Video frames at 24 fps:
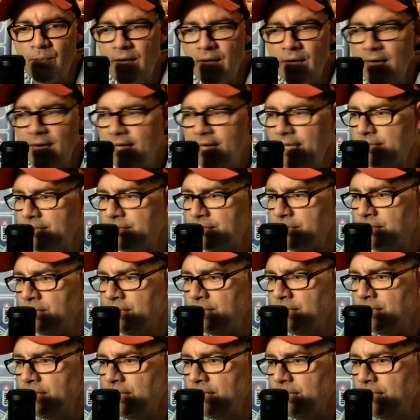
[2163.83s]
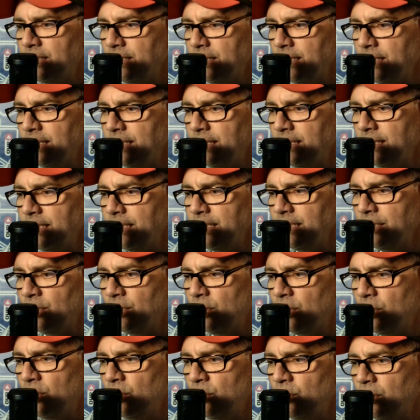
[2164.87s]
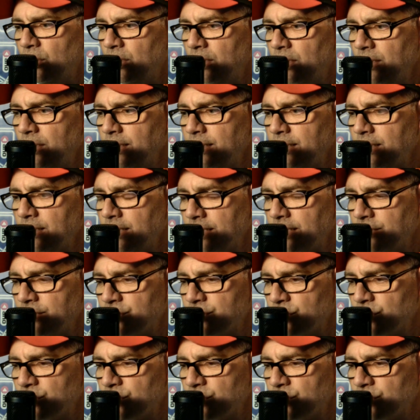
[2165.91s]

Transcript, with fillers: and it, it all it, like so.